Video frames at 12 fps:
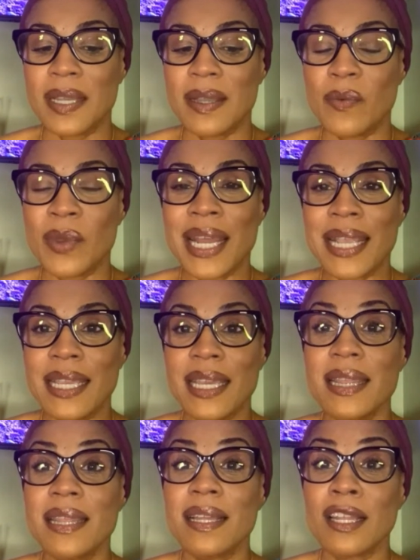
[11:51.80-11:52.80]
When I
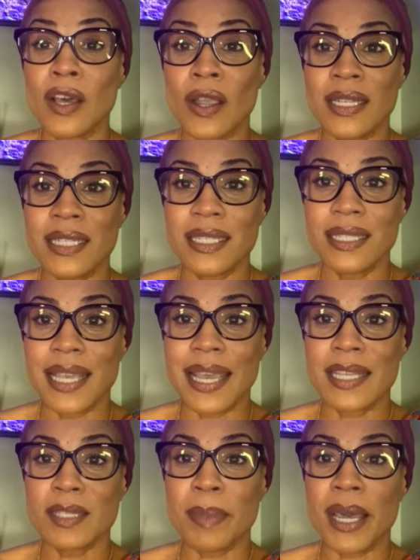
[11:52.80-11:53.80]
get the largest
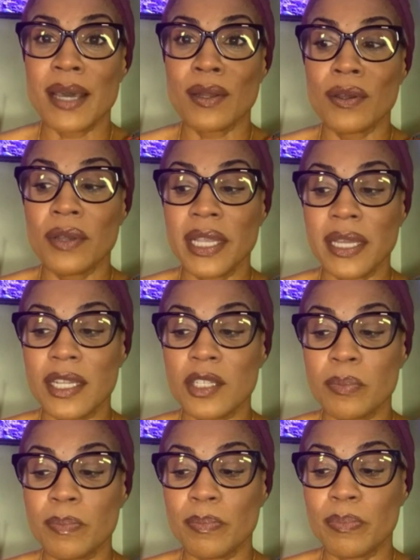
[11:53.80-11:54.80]
sized bottle, it is
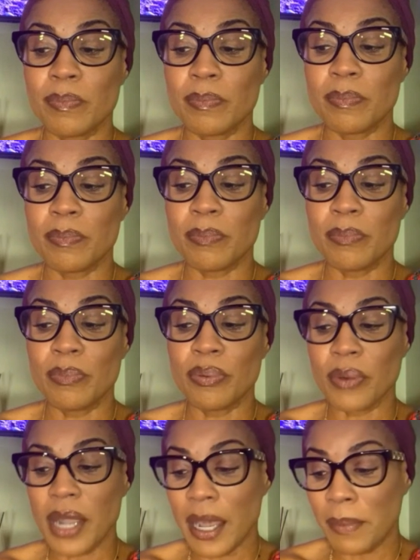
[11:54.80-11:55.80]

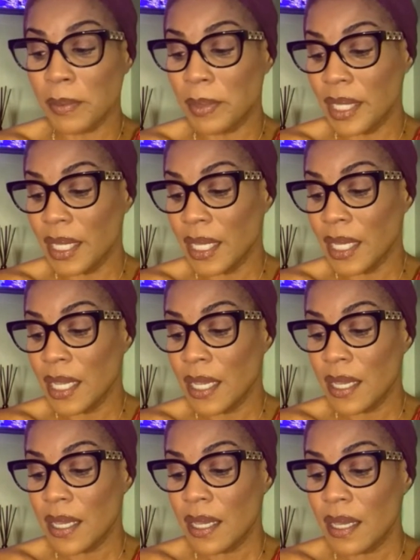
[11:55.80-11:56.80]
probably
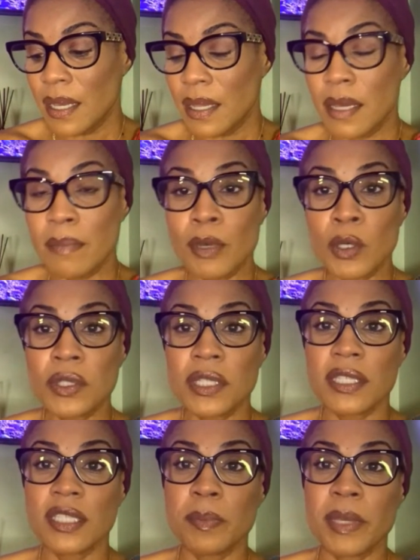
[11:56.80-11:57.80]
the most
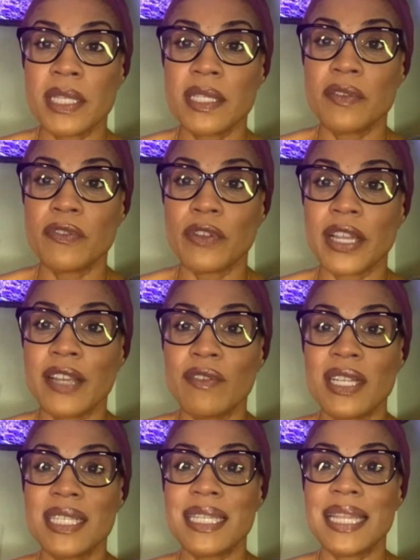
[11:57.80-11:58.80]
expensive
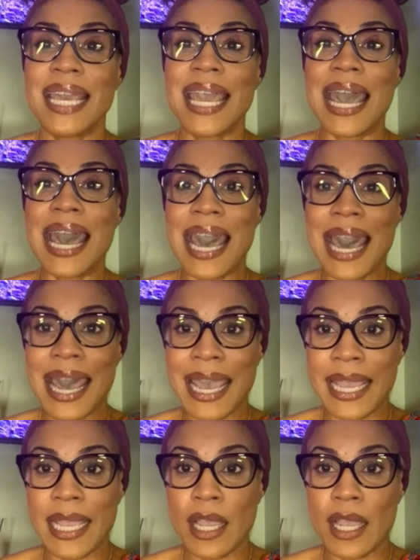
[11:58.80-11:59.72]
fragrance that I